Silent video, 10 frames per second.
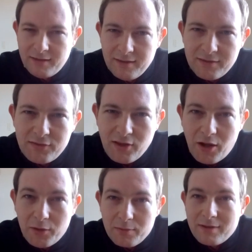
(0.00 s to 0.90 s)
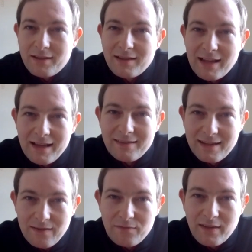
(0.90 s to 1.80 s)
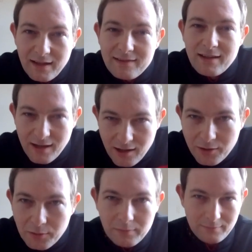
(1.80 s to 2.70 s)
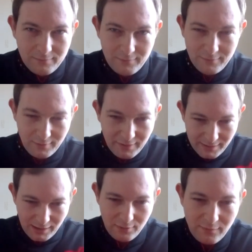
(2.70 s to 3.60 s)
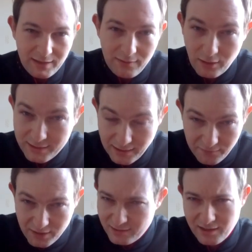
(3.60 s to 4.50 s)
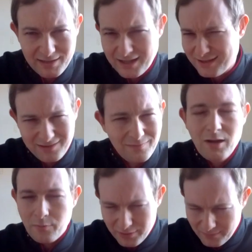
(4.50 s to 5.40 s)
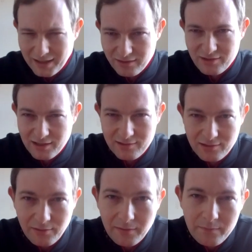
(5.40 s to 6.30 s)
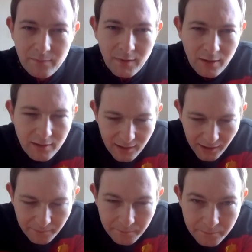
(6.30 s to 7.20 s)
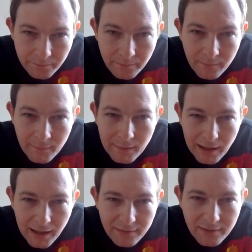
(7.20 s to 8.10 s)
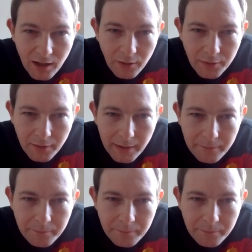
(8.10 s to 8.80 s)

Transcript: So let's give this a go. Right, are you ready? Like I say, first 30 seconds, we'd mainly just listen to it. Okay, let's go and do it.